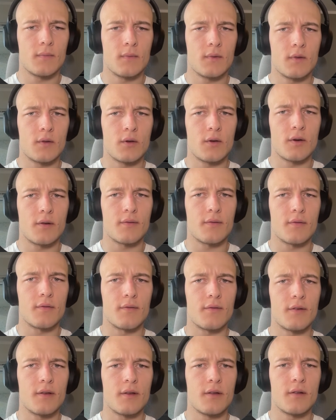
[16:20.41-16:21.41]
Turn off the
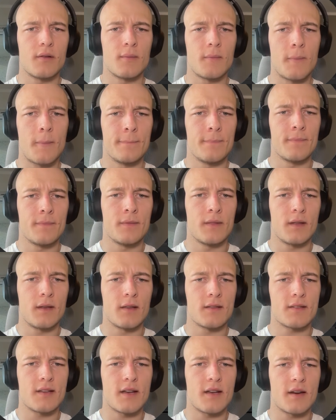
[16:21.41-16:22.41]
fill and
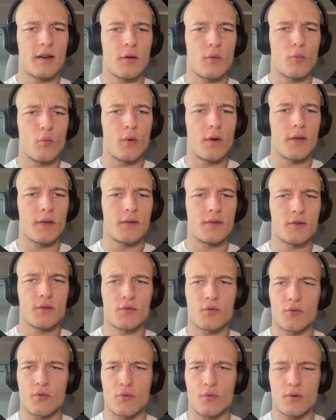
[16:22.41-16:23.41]
let's add a white
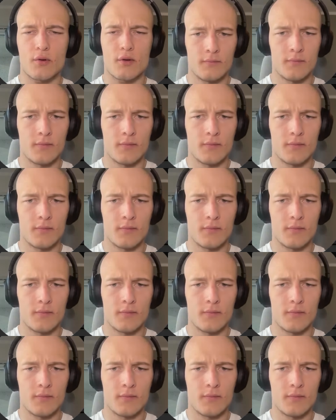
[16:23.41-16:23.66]
stroke.